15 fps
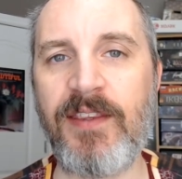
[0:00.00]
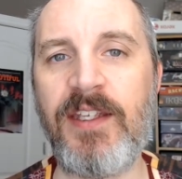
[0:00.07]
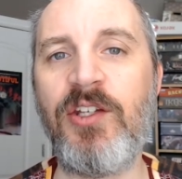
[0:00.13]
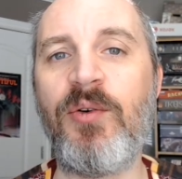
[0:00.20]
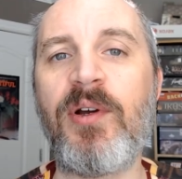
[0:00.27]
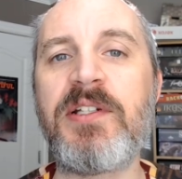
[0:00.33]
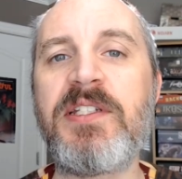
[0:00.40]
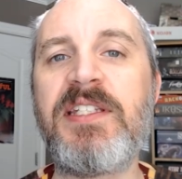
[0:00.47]
then
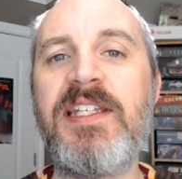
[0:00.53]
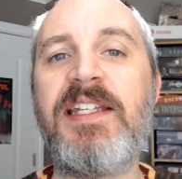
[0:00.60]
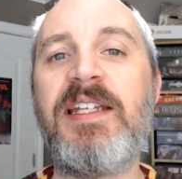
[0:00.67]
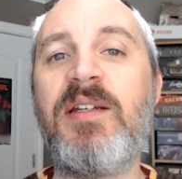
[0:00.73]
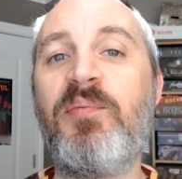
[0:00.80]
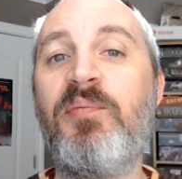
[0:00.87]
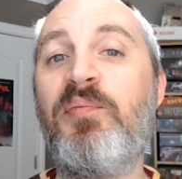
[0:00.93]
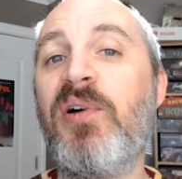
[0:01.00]
you are
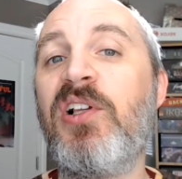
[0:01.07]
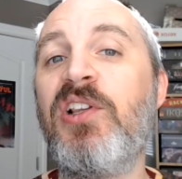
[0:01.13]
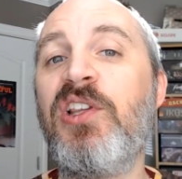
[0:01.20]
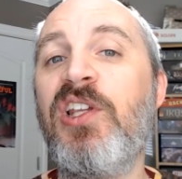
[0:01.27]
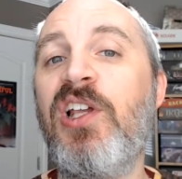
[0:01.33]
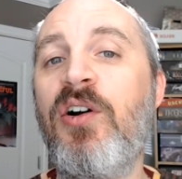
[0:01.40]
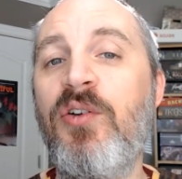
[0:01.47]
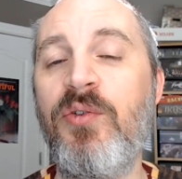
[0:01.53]
seated
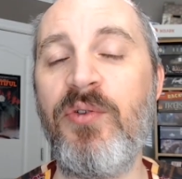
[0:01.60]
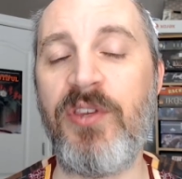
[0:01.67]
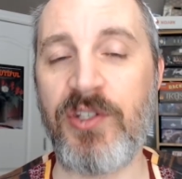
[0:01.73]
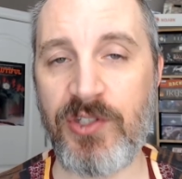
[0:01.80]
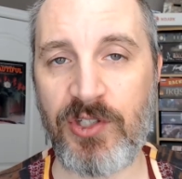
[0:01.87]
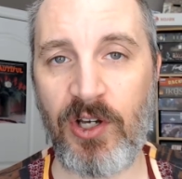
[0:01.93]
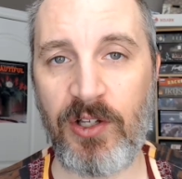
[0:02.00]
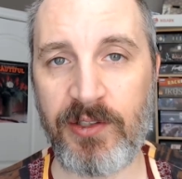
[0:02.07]
below the
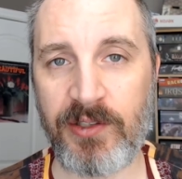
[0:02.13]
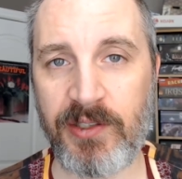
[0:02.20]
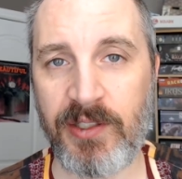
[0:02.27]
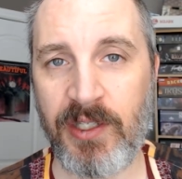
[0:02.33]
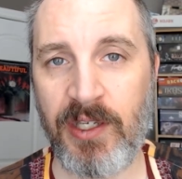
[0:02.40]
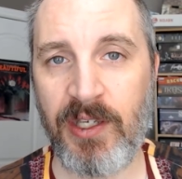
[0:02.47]
salt,